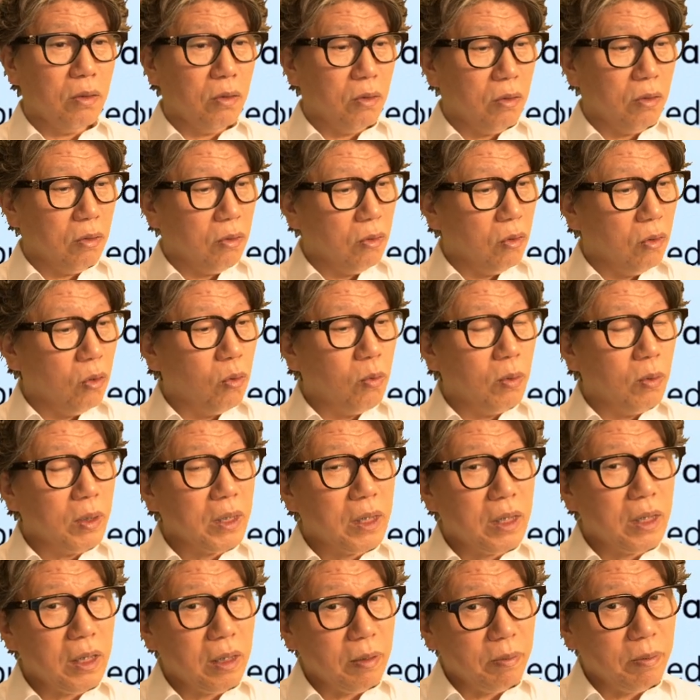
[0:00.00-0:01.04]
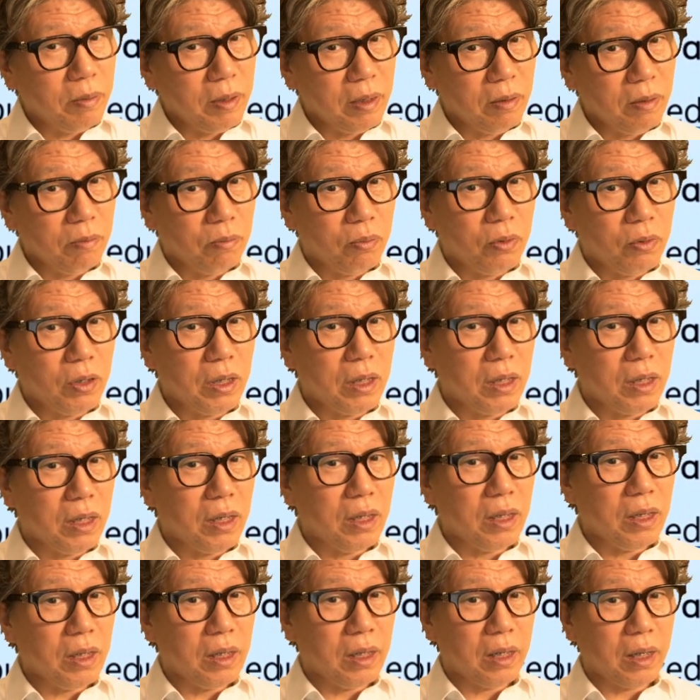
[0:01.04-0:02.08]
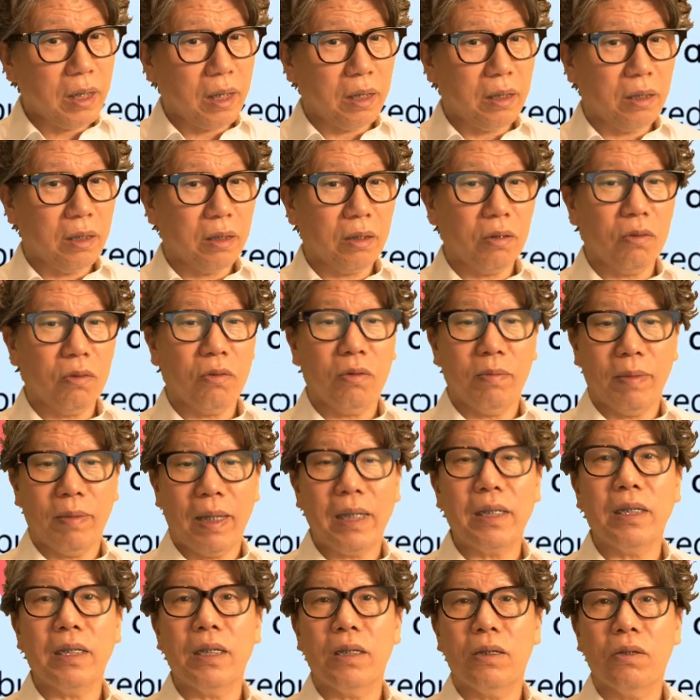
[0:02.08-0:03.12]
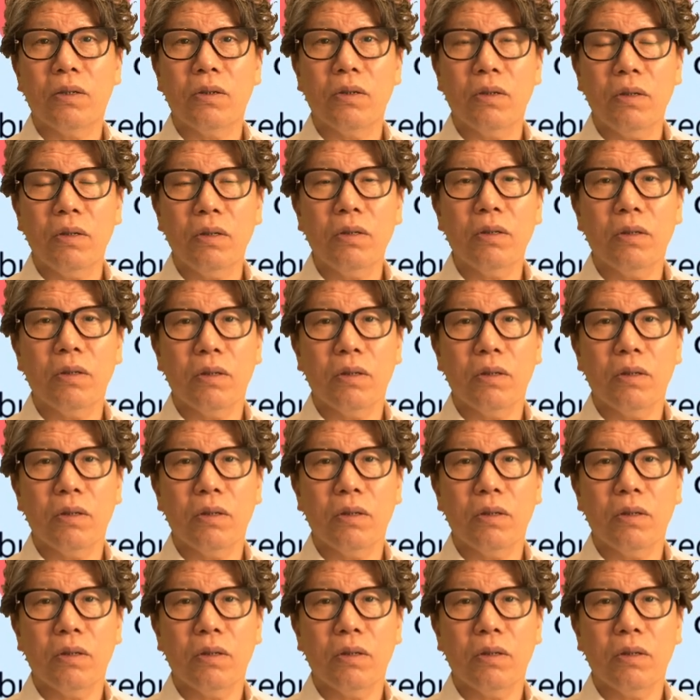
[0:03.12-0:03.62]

We also did a lot of bridges for second premolars and second molars,